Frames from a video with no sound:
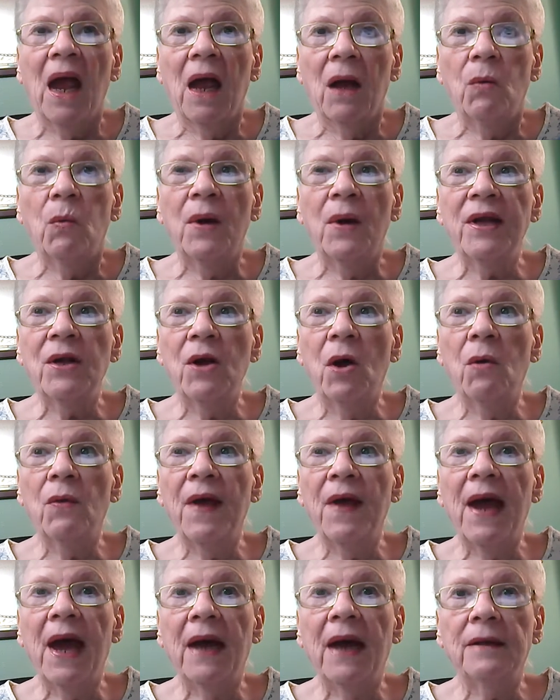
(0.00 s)
we know
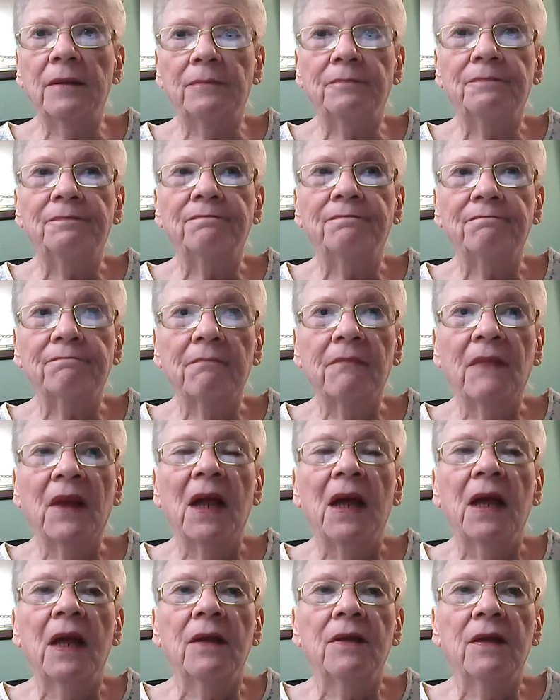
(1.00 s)
that.
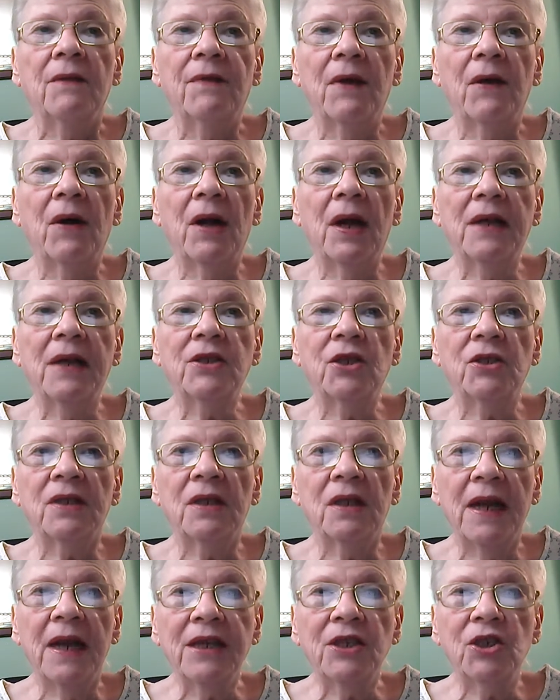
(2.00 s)
The very
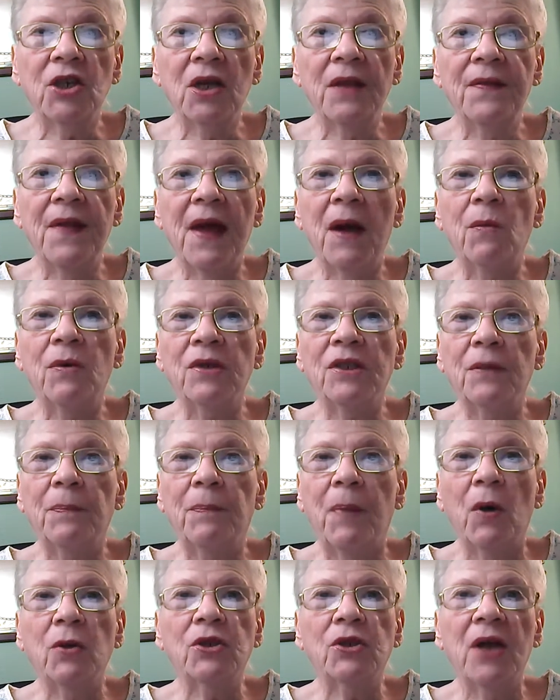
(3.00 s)
legislation that was
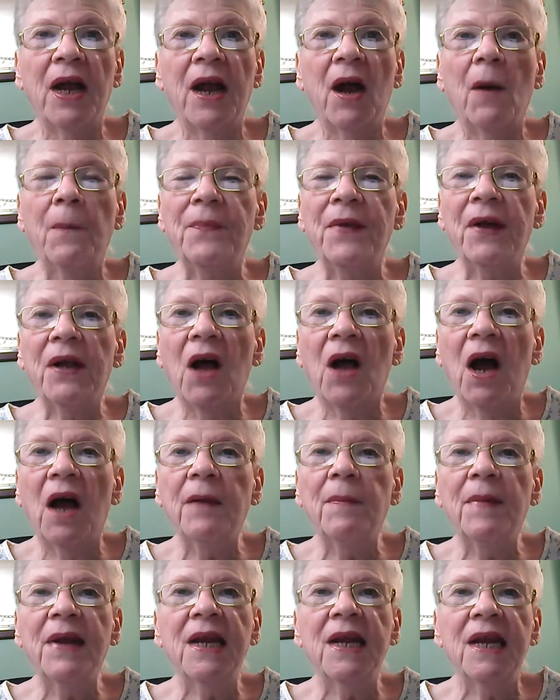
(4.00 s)
supposed to help the
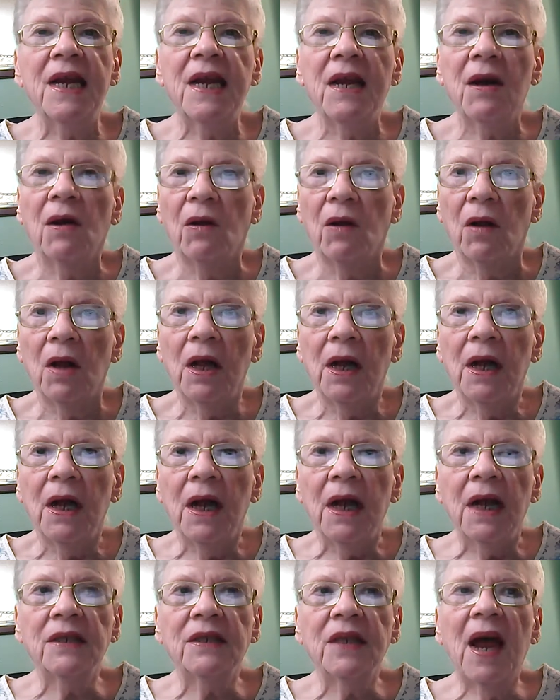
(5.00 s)
economy heal
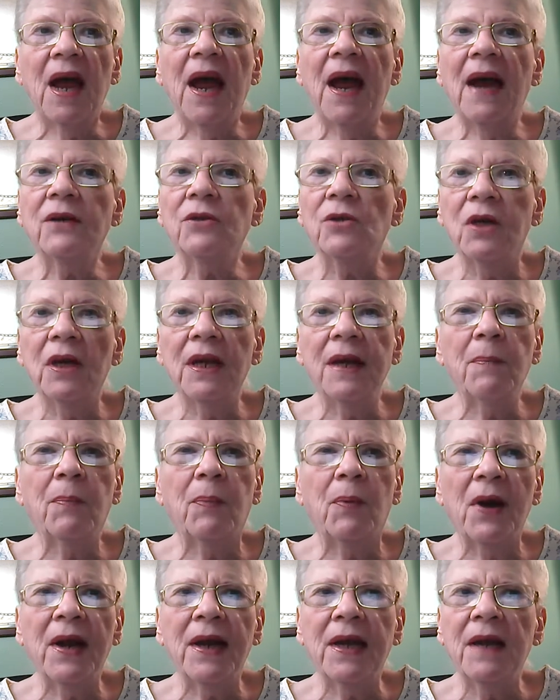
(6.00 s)
is actually
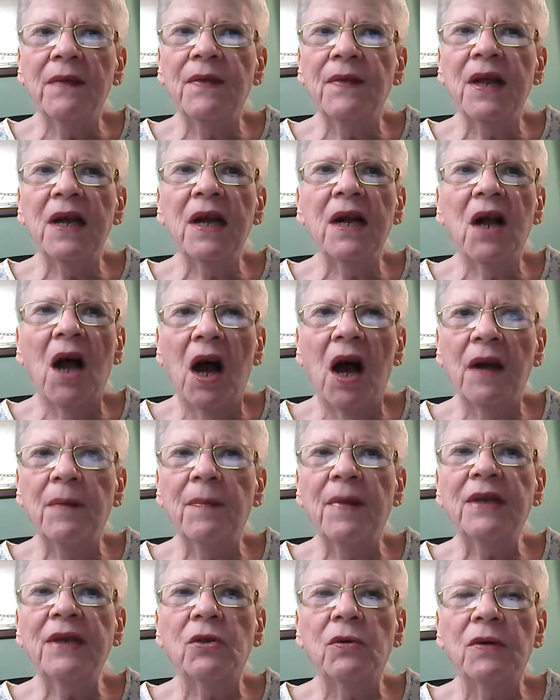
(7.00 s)
bringing the
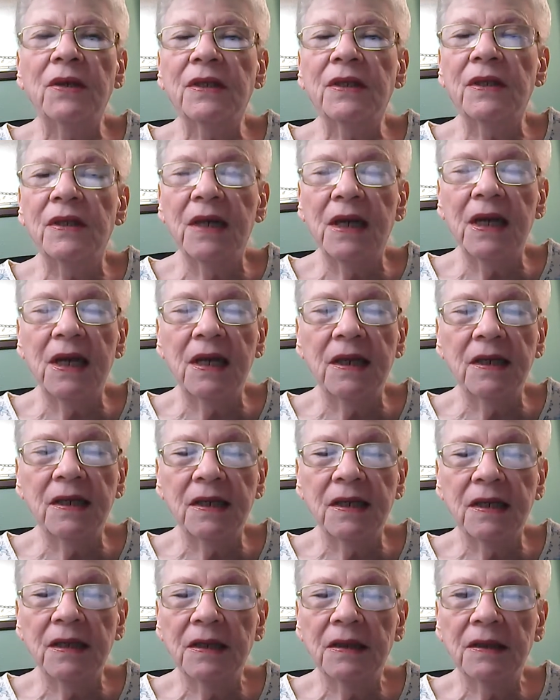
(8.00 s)
economy to its
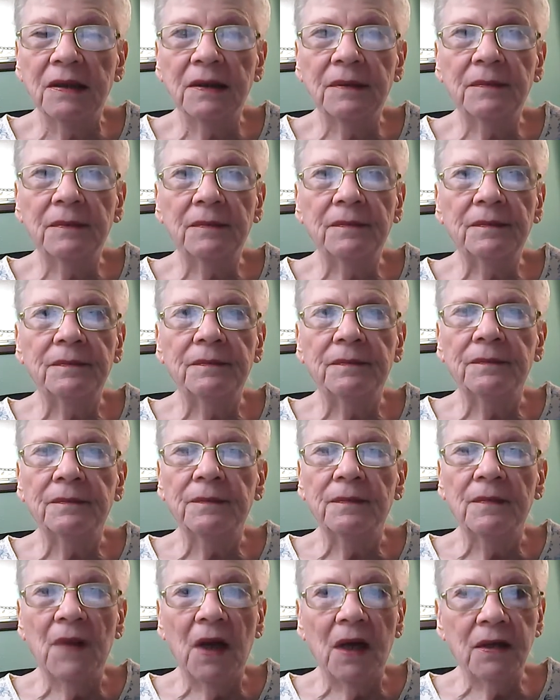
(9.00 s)
knees.
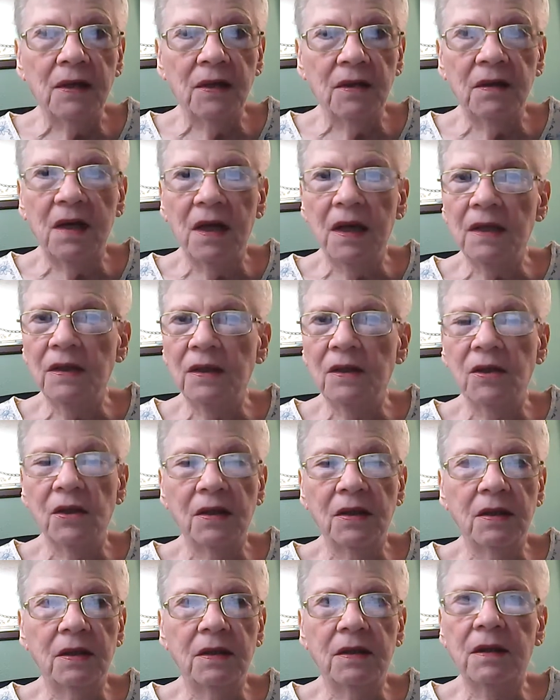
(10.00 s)
It's
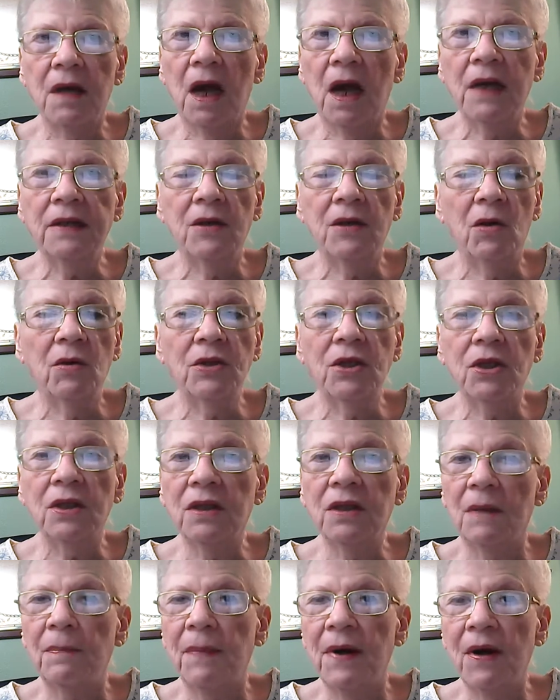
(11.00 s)
just, I told you, it's
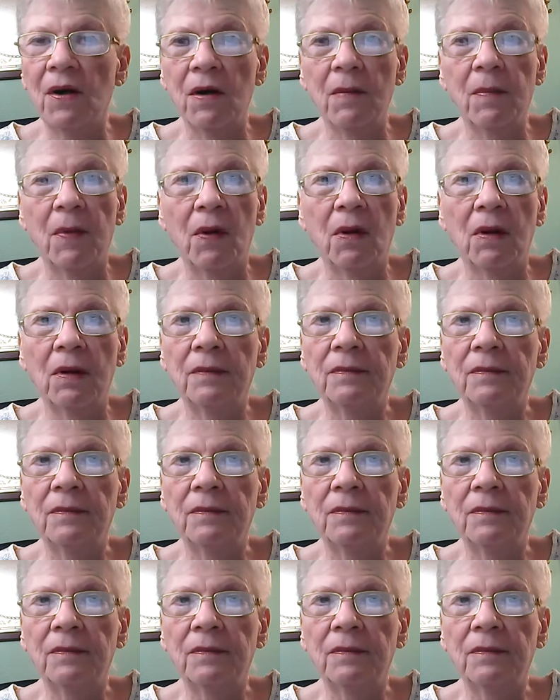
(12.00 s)
unbearable.